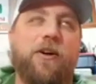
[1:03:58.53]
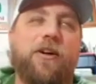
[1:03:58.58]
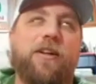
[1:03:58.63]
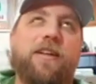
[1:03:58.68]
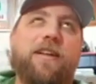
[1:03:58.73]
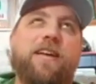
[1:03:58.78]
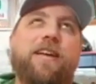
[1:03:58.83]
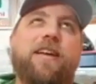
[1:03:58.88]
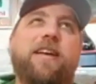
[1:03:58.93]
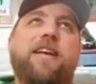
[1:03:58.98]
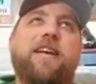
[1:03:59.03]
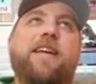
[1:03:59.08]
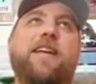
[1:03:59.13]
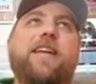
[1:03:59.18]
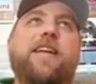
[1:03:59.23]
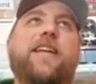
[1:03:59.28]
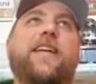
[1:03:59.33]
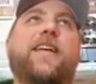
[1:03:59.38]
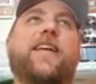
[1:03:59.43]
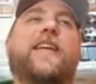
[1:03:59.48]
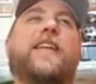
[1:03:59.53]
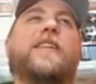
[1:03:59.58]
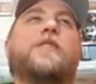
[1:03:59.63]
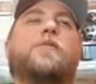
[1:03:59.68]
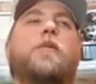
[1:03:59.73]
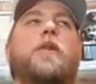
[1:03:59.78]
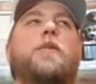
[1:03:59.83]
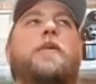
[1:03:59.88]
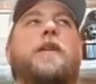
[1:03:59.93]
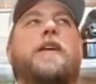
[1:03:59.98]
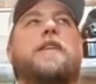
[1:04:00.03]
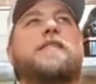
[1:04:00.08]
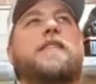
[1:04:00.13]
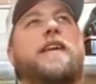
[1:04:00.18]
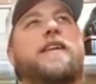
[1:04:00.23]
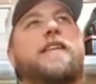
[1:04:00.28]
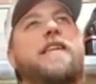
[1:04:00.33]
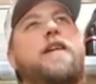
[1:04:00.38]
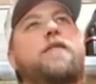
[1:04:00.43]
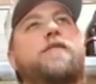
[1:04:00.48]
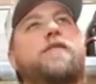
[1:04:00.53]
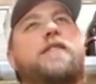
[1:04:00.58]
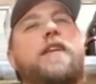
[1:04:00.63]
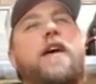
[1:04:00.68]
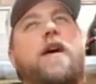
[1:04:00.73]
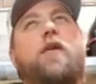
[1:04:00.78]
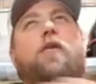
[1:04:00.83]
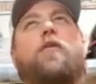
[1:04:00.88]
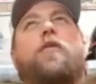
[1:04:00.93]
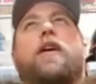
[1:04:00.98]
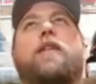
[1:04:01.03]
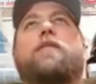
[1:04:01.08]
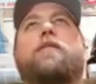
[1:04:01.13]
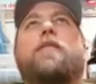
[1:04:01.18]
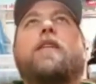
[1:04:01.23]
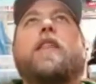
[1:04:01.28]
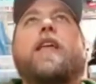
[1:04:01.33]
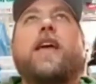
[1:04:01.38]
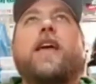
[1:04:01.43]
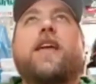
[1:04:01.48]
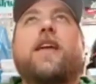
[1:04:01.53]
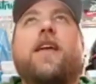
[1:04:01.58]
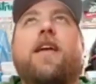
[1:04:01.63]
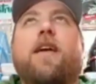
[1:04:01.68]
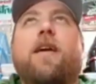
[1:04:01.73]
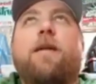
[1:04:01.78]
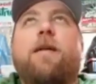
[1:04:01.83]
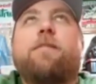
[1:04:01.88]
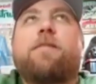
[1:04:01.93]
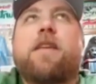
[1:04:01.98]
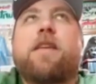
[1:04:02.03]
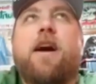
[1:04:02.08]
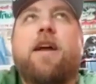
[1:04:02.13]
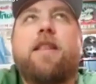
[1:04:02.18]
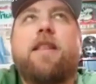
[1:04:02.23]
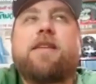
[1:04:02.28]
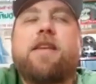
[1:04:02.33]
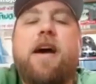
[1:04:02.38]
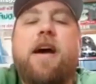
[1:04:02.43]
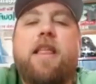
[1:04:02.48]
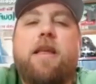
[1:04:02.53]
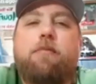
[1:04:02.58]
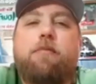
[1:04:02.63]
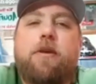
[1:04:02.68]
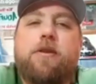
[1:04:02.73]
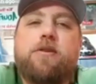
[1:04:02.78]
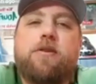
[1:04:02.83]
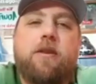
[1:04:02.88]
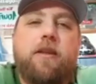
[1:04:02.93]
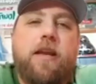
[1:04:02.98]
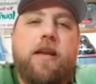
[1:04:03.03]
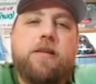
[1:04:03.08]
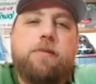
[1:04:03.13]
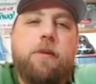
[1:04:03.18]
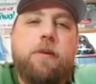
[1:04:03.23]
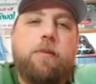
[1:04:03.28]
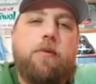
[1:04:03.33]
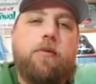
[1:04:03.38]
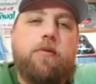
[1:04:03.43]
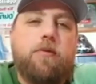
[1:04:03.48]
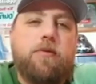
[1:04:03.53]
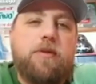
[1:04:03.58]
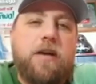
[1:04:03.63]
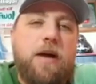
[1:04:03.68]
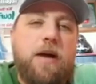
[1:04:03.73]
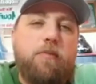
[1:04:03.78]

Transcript: Well, and it's weird because like down south, I feel like on these highly pressured lakes, people